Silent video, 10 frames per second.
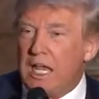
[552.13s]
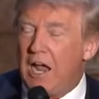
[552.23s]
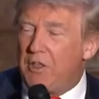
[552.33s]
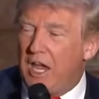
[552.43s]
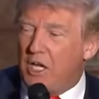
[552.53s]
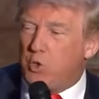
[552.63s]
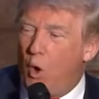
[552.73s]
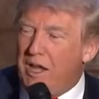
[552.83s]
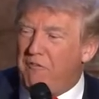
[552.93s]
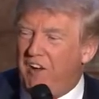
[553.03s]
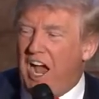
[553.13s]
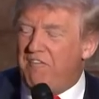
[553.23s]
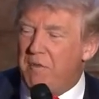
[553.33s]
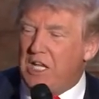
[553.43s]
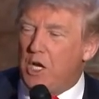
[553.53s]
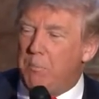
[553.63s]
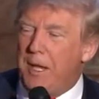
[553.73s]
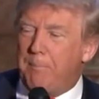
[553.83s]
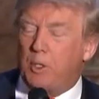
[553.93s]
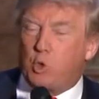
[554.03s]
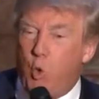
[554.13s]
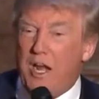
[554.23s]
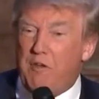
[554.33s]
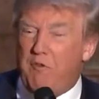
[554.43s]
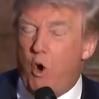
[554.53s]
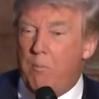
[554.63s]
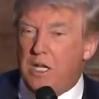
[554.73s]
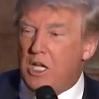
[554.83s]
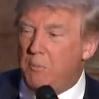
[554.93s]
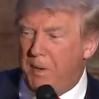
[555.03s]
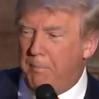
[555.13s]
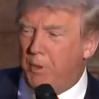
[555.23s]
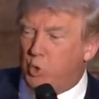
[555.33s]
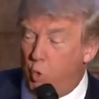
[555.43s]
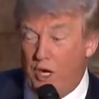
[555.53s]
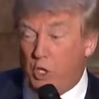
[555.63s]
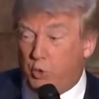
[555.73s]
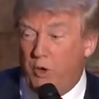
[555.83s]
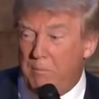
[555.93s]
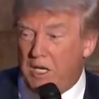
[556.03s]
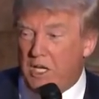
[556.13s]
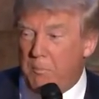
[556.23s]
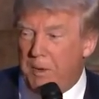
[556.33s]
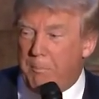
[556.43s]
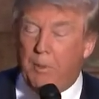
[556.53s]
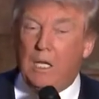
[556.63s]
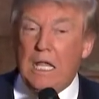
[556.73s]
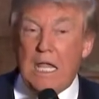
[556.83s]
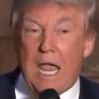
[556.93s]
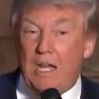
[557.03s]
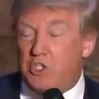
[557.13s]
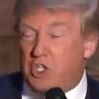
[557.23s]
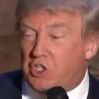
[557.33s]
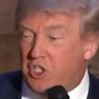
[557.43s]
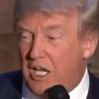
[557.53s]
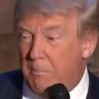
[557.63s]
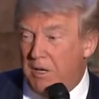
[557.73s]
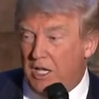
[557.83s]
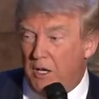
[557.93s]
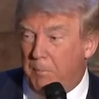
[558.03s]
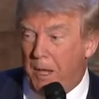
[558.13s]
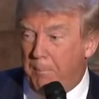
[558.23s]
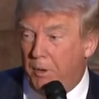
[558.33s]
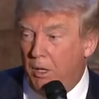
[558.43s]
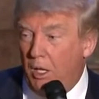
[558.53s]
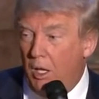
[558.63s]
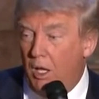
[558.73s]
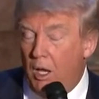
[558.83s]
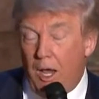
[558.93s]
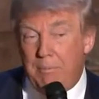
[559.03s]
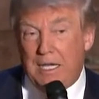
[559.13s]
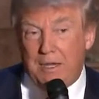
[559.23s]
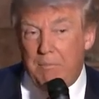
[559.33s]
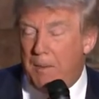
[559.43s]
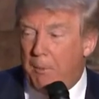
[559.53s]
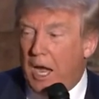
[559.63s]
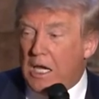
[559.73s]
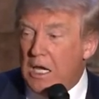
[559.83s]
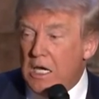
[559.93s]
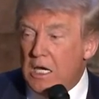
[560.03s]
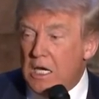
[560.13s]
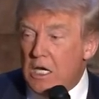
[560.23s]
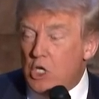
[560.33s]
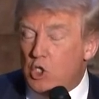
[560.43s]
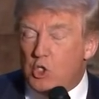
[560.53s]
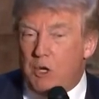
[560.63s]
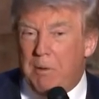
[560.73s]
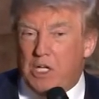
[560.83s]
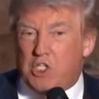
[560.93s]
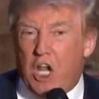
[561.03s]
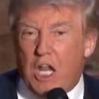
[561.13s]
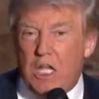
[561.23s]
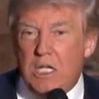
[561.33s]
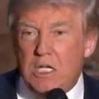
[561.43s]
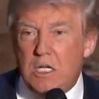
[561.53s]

Now they had 25 million people, 24 million people, 23 million people, and 16 million people. I mean, give me a break. So somebody said,